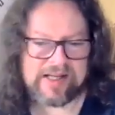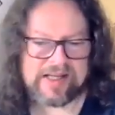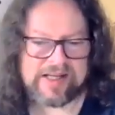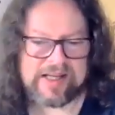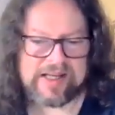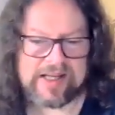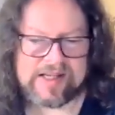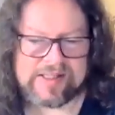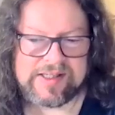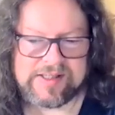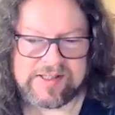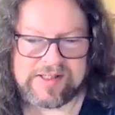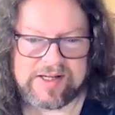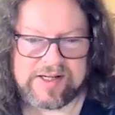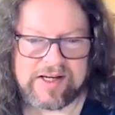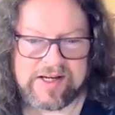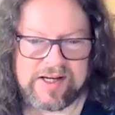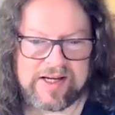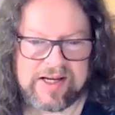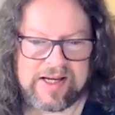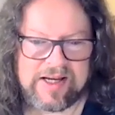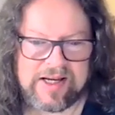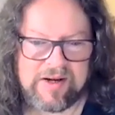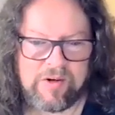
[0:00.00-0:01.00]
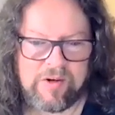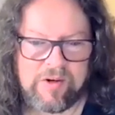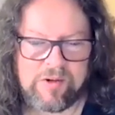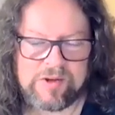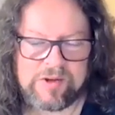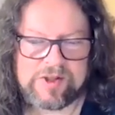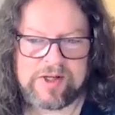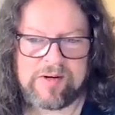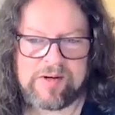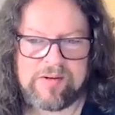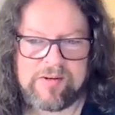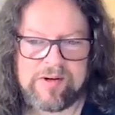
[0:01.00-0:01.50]
There's
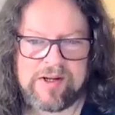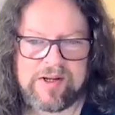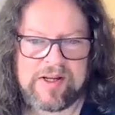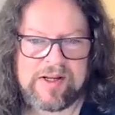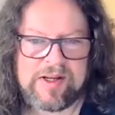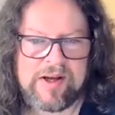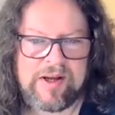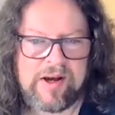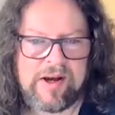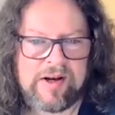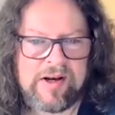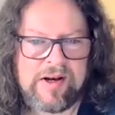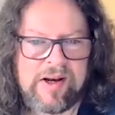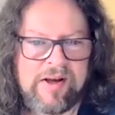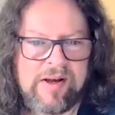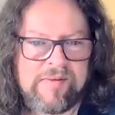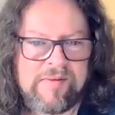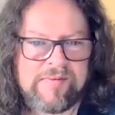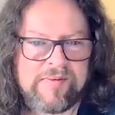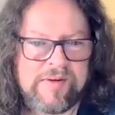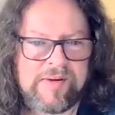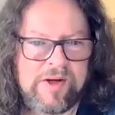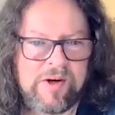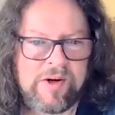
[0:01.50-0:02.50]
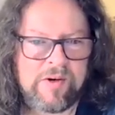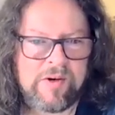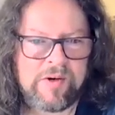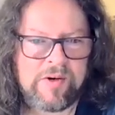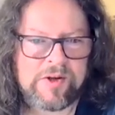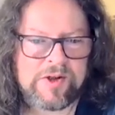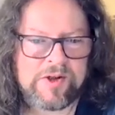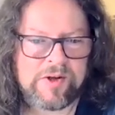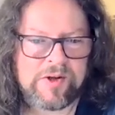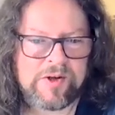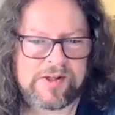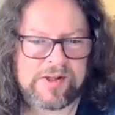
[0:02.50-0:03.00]
also, I love
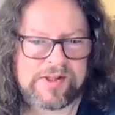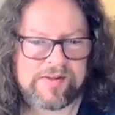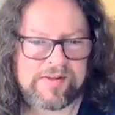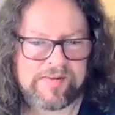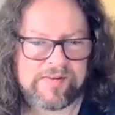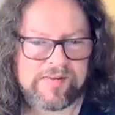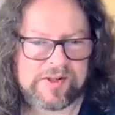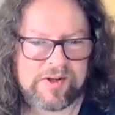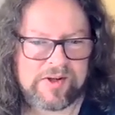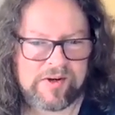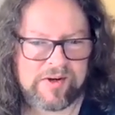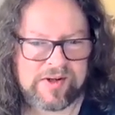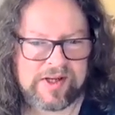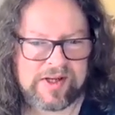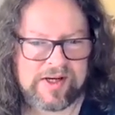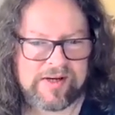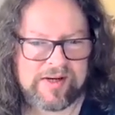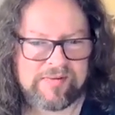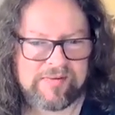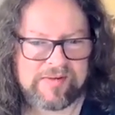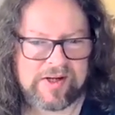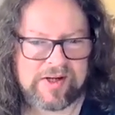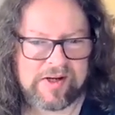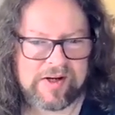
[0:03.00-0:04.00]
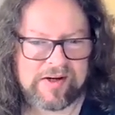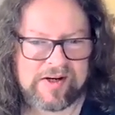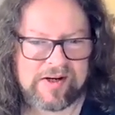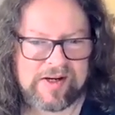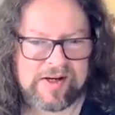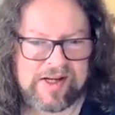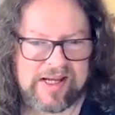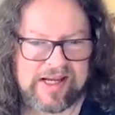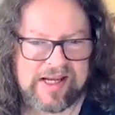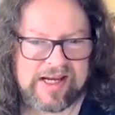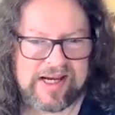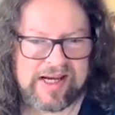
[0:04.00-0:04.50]
your choice of a song that you've done
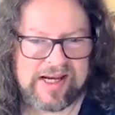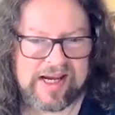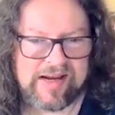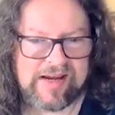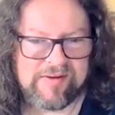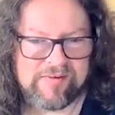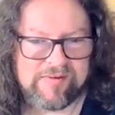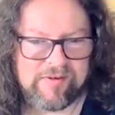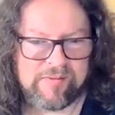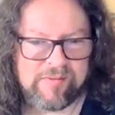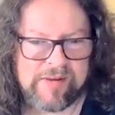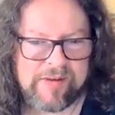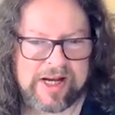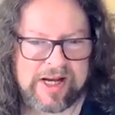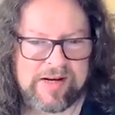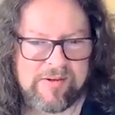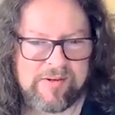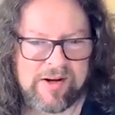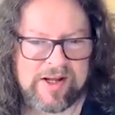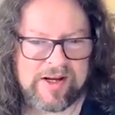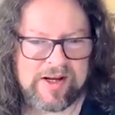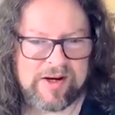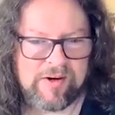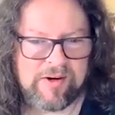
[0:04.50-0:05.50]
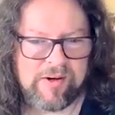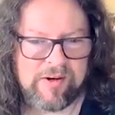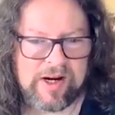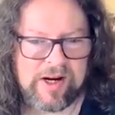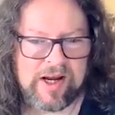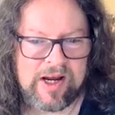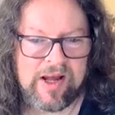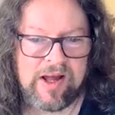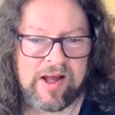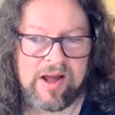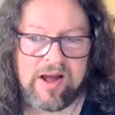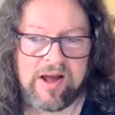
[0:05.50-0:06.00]
from anywhere in your
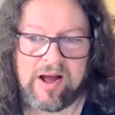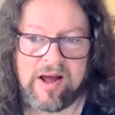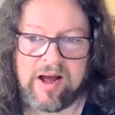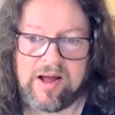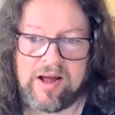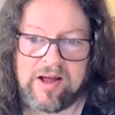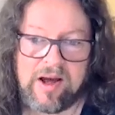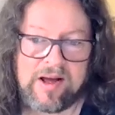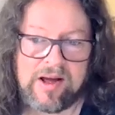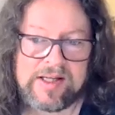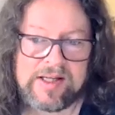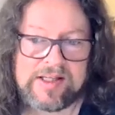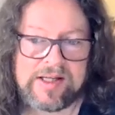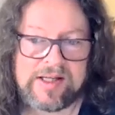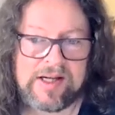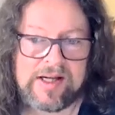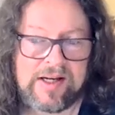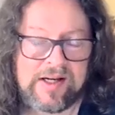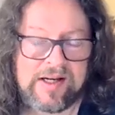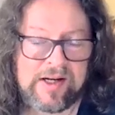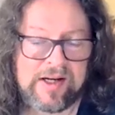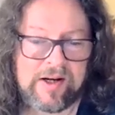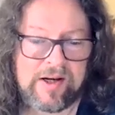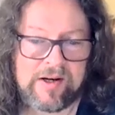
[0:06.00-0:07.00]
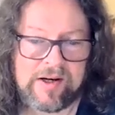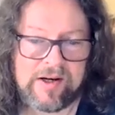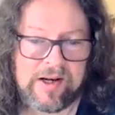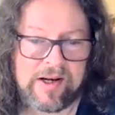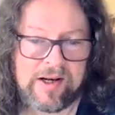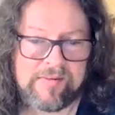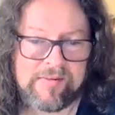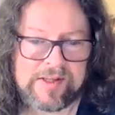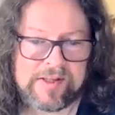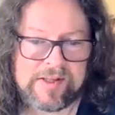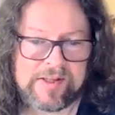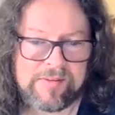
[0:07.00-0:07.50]
career. Ideally, I'd
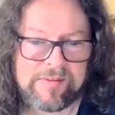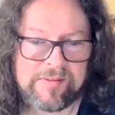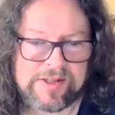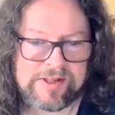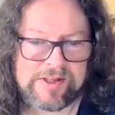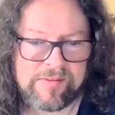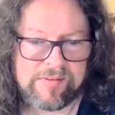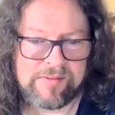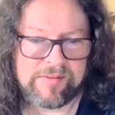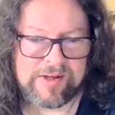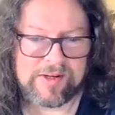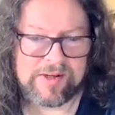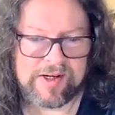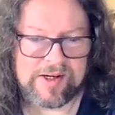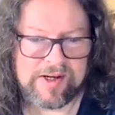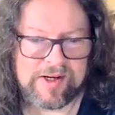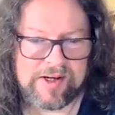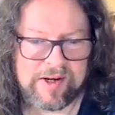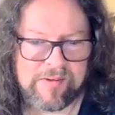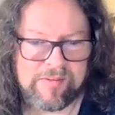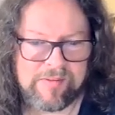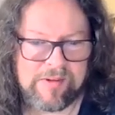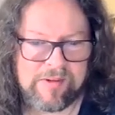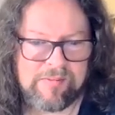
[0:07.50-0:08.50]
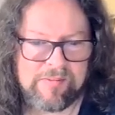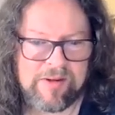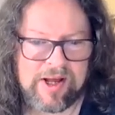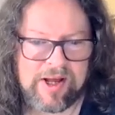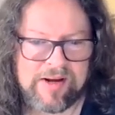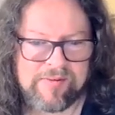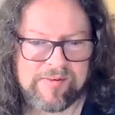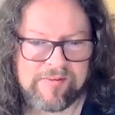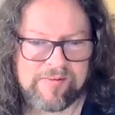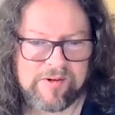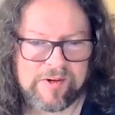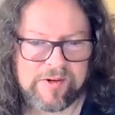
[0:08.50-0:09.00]
love it to be something that you're going to be
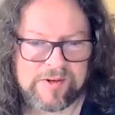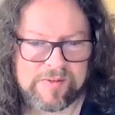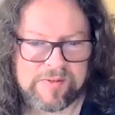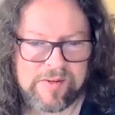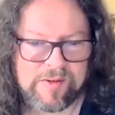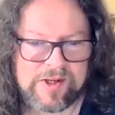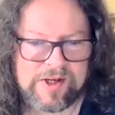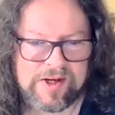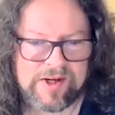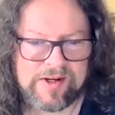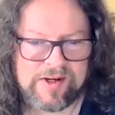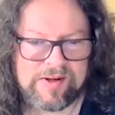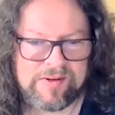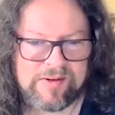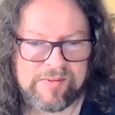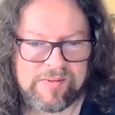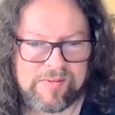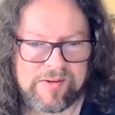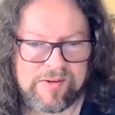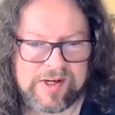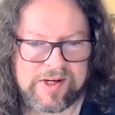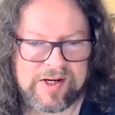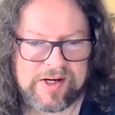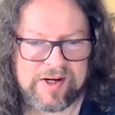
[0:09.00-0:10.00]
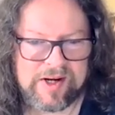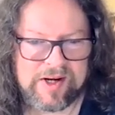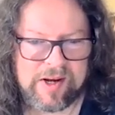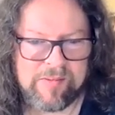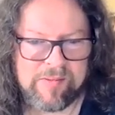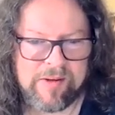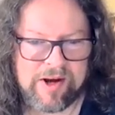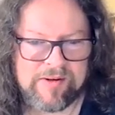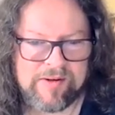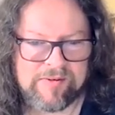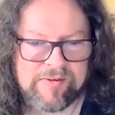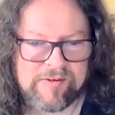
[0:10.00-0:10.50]
playing for us when you
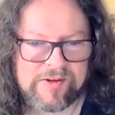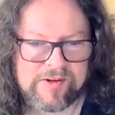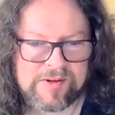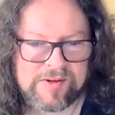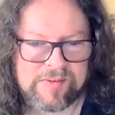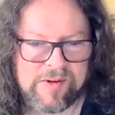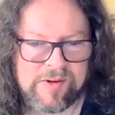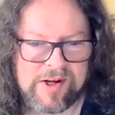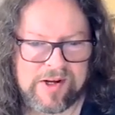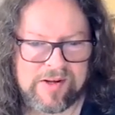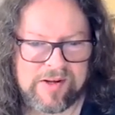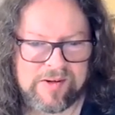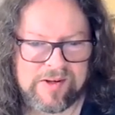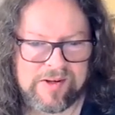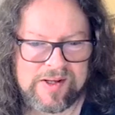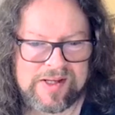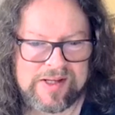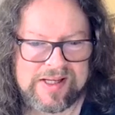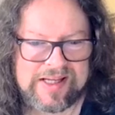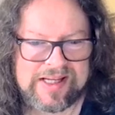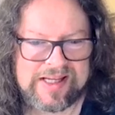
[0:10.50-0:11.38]
come over as well.